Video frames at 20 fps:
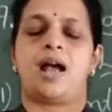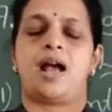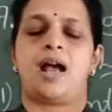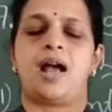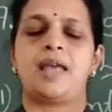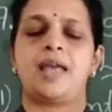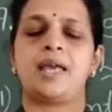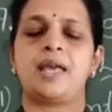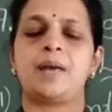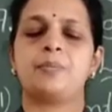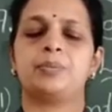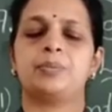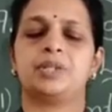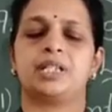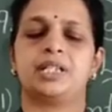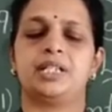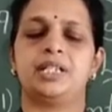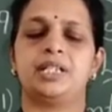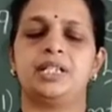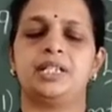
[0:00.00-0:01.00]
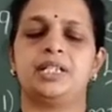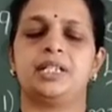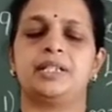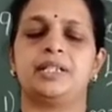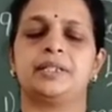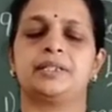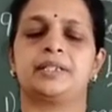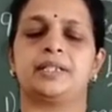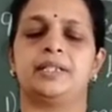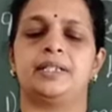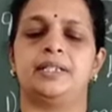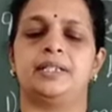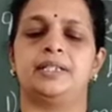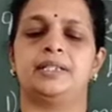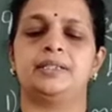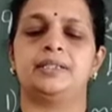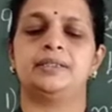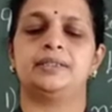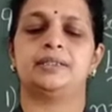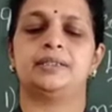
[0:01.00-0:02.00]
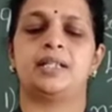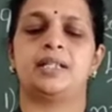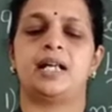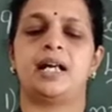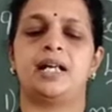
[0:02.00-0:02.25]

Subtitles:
I am green in color.